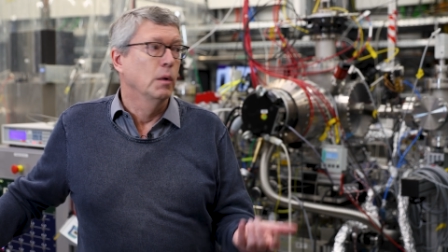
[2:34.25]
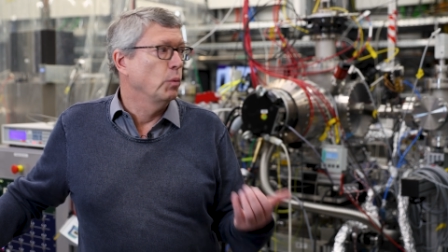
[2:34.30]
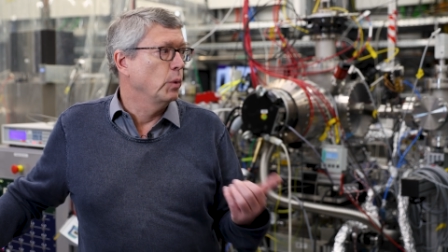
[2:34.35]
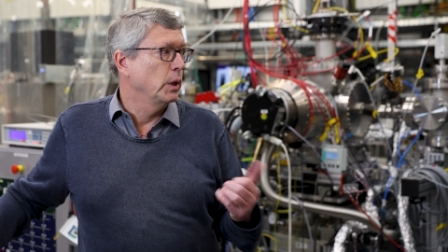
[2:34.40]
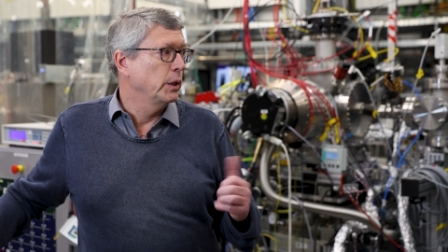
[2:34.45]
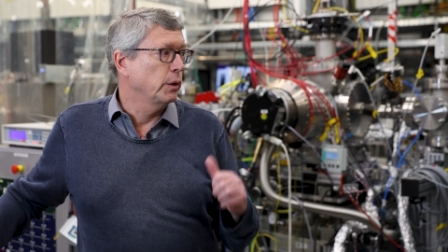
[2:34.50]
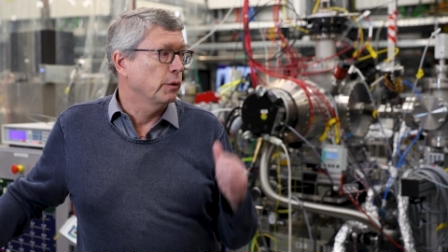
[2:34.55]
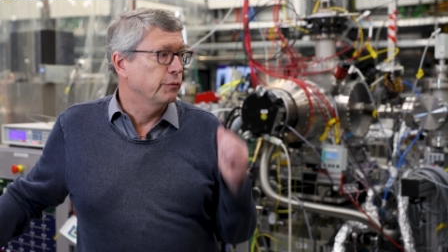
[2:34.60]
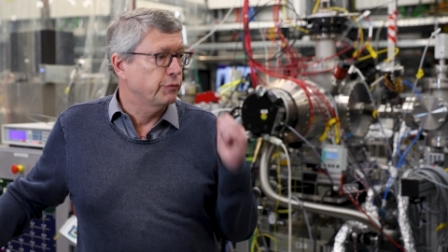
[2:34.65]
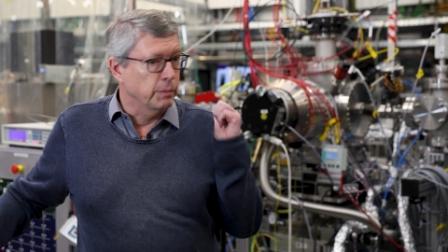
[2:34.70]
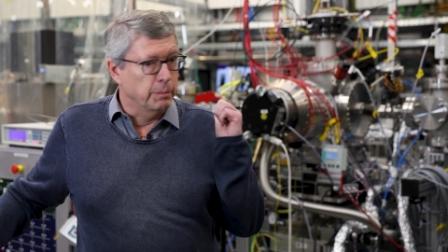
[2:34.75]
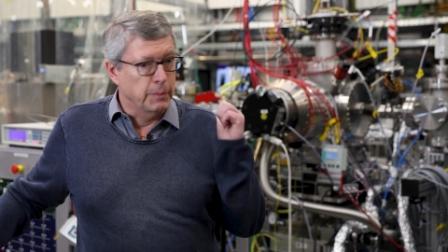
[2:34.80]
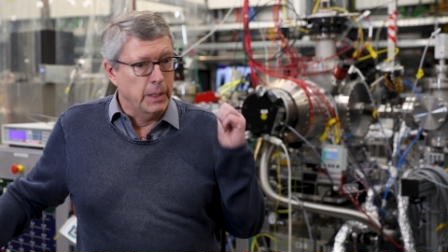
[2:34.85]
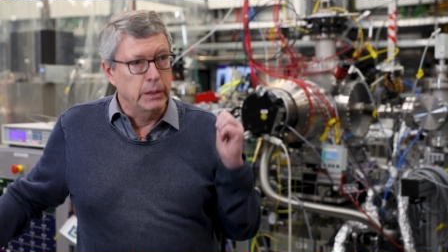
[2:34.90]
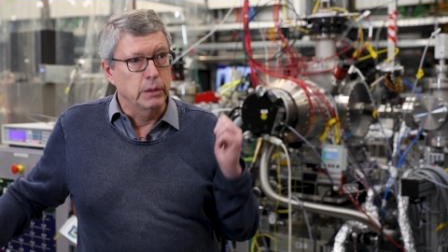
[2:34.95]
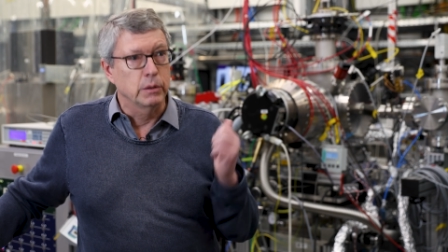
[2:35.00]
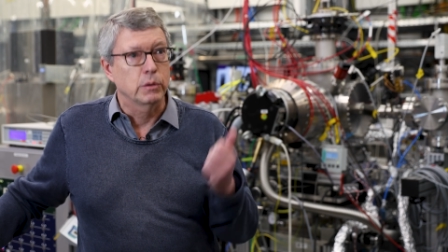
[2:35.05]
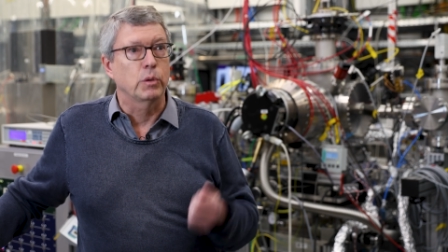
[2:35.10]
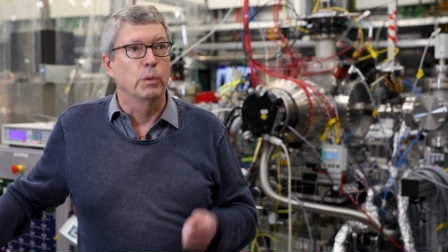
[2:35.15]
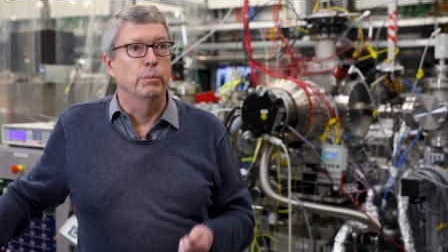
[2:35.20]
One of the
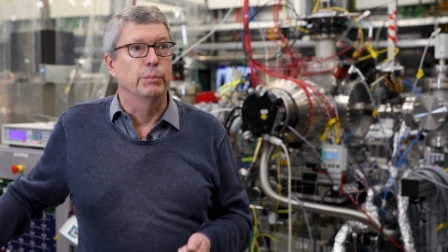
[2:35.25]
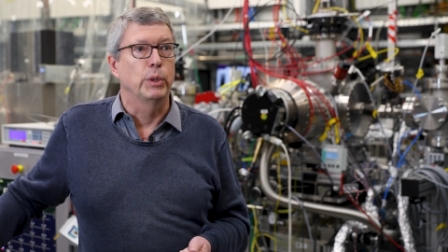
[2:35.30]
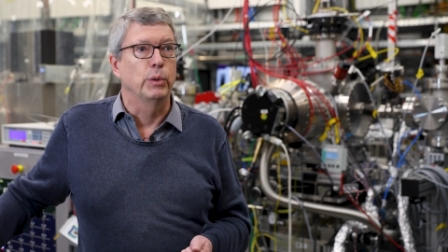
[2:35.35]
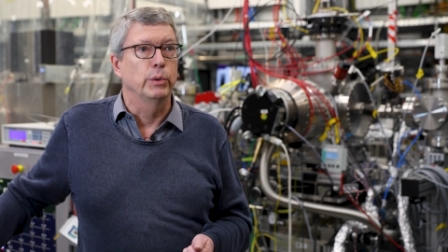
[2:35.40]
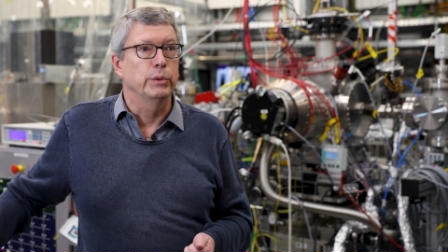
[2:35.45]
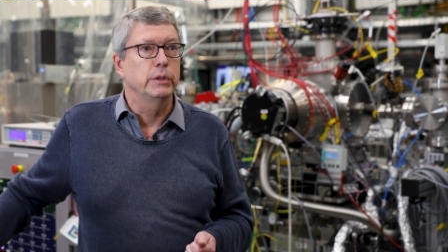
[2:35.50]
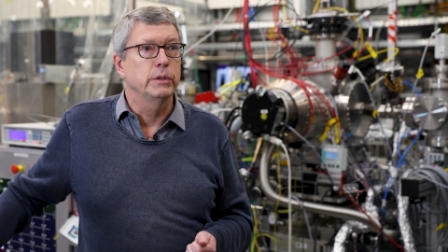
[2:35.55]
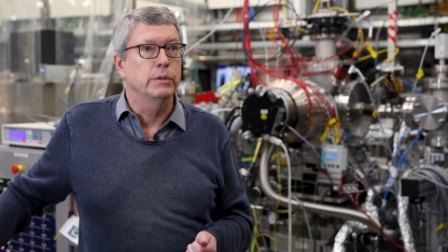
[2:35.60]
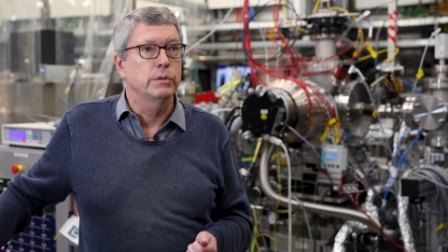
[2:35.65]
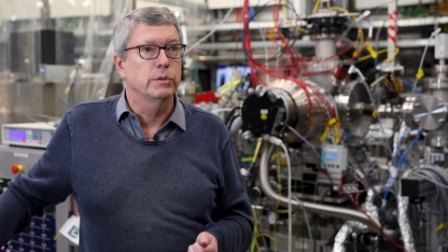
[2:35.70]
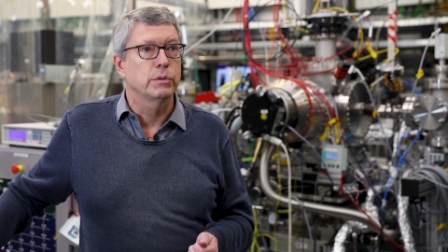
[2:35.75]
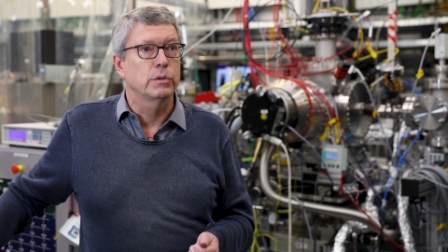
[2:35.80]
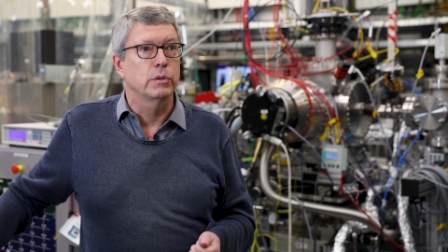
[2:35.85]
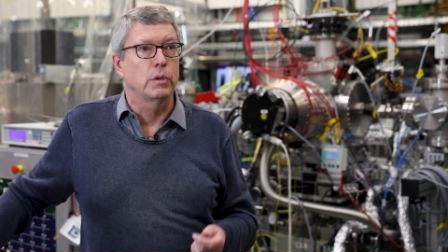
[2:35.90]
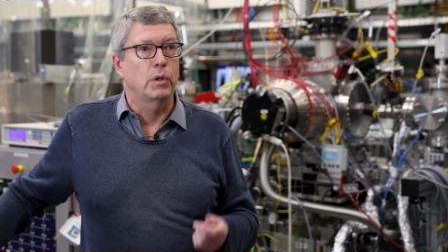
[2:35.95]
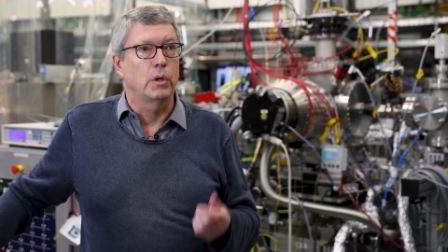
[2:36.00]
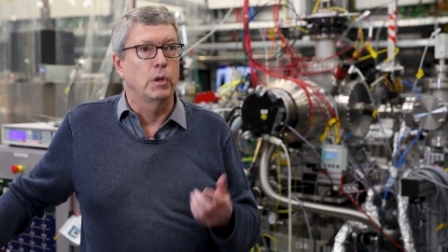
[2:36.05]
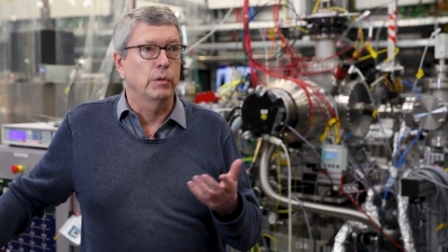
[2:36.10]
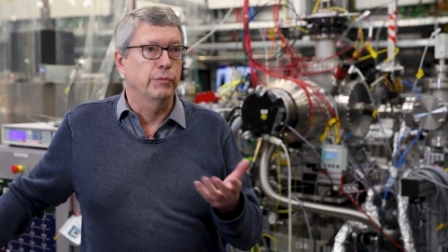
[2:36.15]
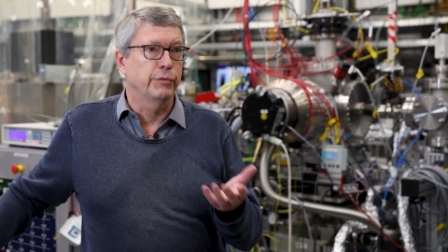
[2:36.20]
main components
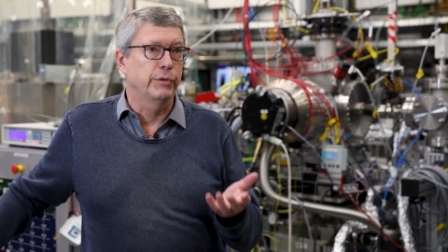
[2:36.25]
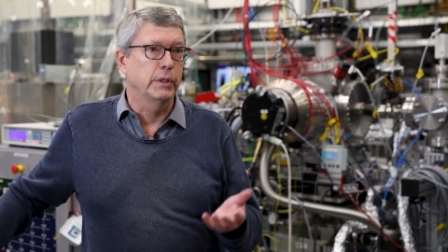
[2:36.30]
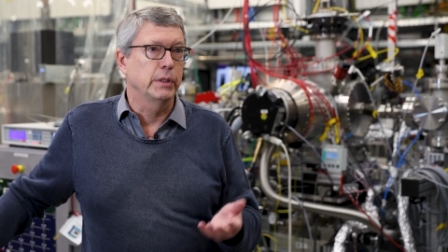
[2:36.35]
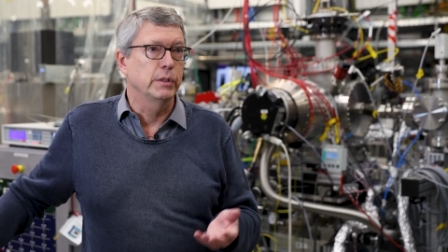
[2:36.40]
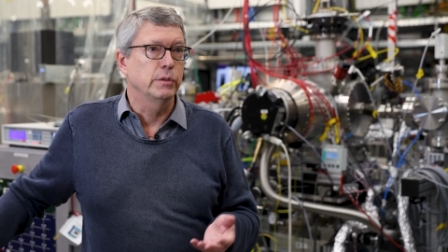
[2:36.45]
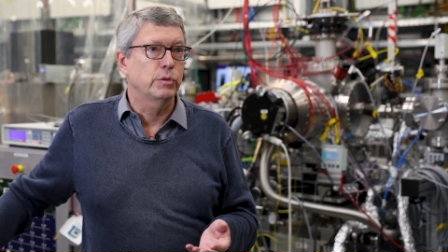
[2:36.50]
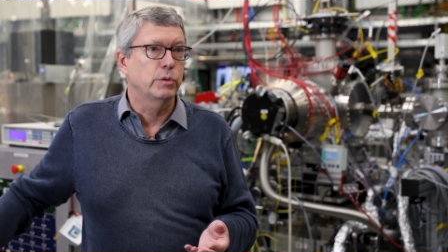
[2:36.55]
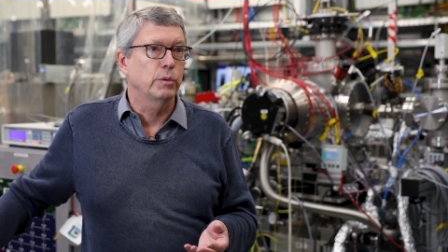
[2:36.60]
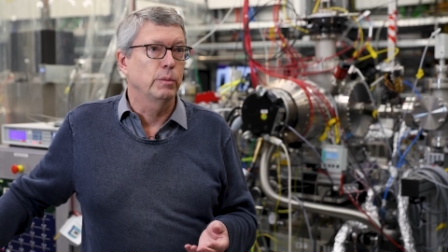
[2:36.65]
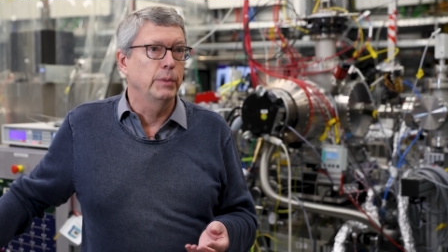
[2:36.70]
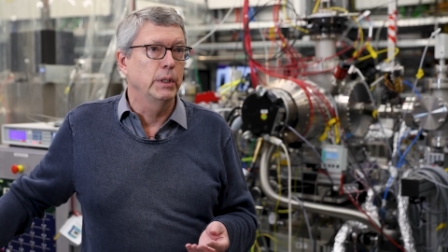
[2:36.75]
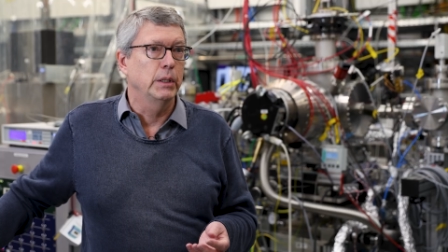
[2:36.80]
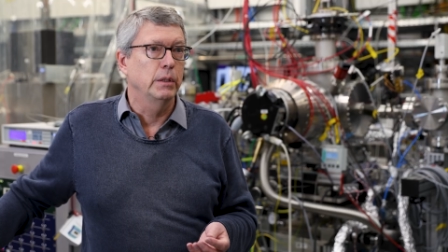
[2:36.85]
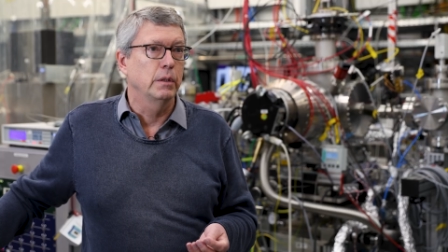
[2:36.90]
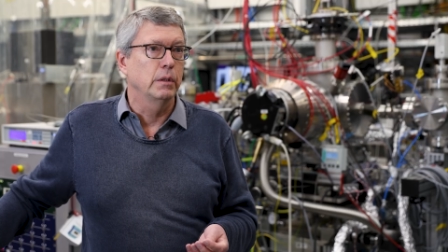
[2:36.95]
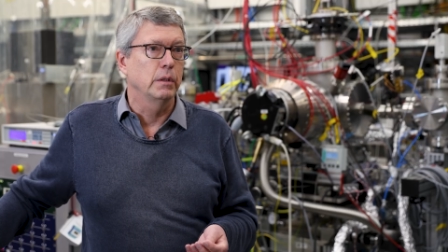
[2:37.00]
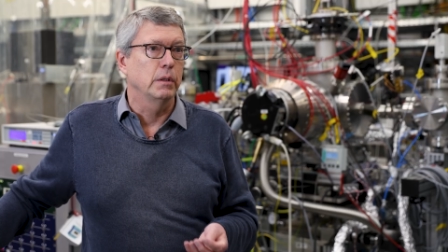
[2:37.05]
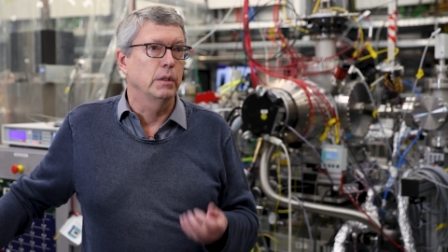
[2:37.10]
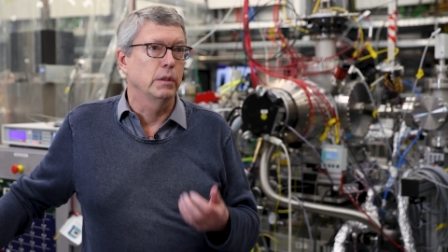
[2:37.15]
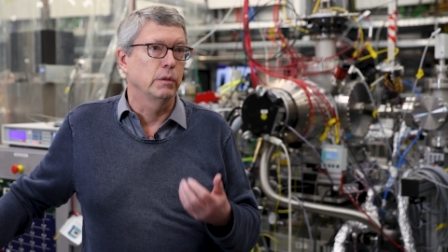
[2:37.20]
of the
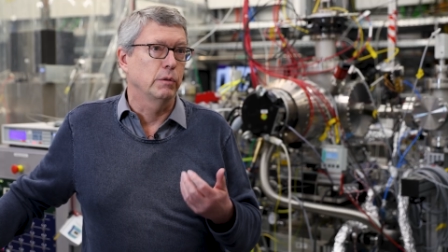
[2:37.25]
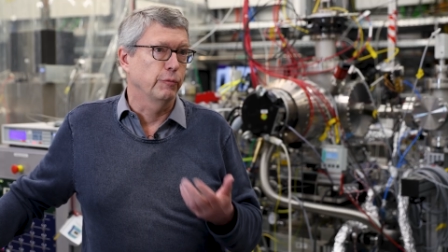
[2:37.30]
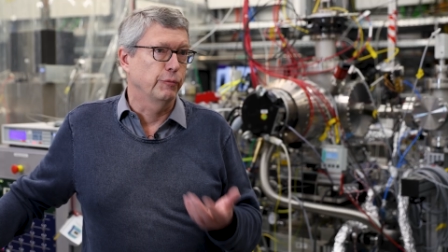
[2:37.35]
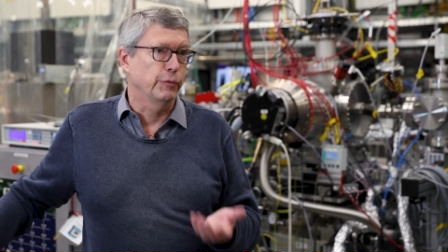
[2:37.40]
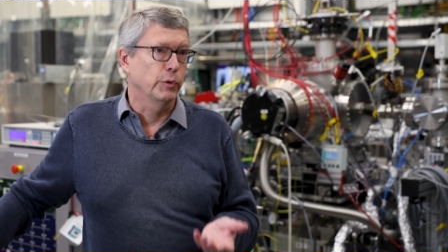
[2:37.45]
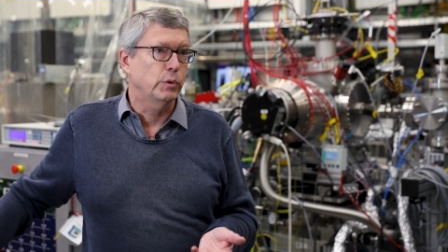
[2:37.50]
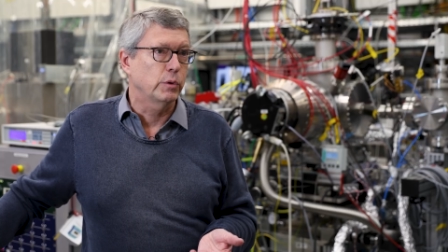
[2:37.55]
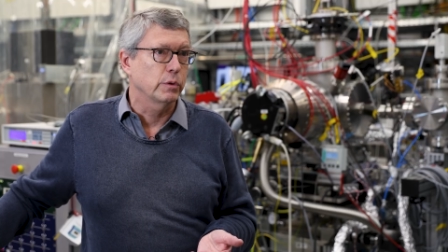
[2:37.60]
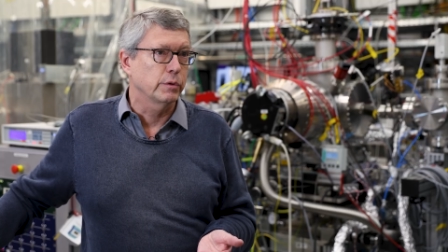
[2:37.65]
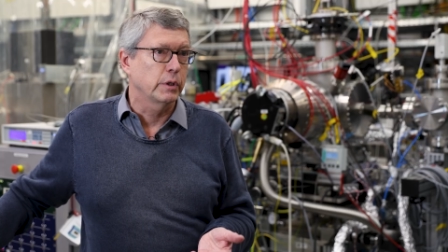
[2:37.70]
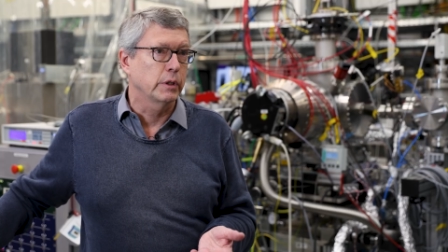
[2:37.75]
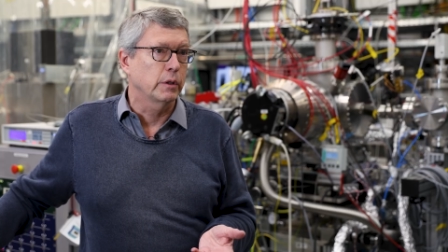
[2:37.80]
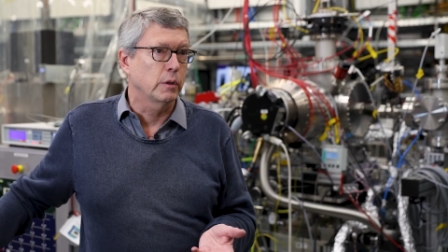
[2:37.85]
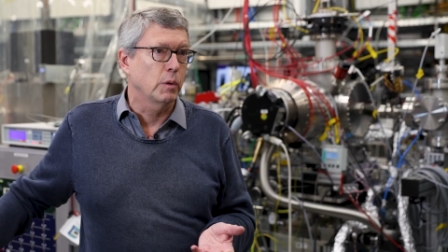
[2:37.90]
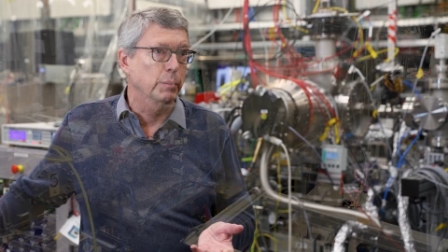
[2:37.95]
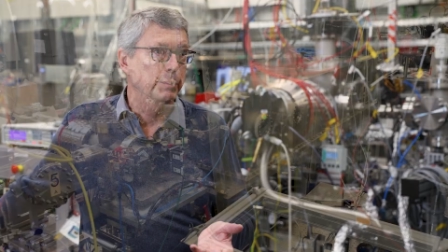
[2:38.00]
instrument is the focusing